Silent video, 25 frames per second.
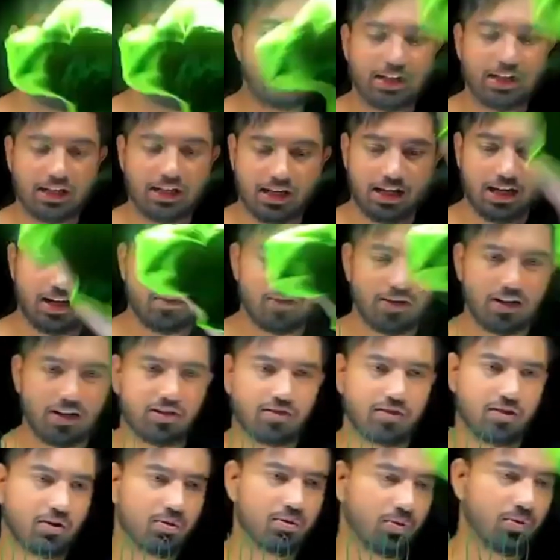take, what did
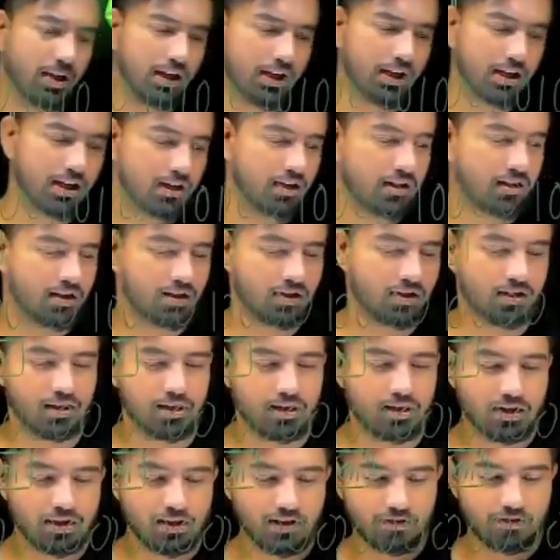you do here?
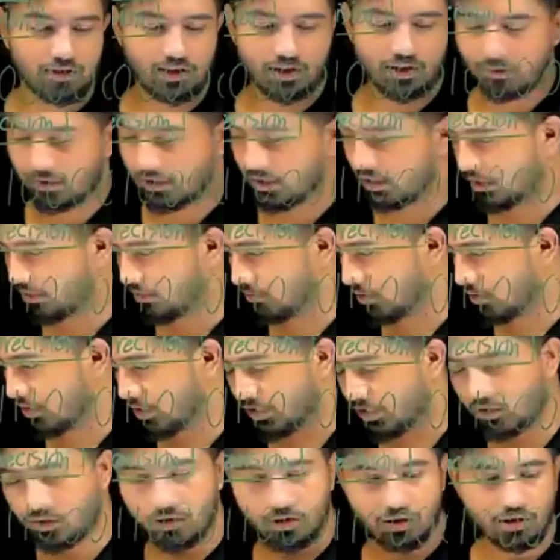We convert
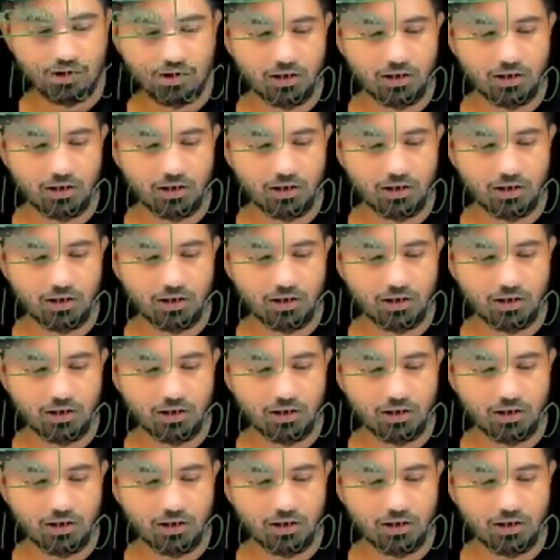into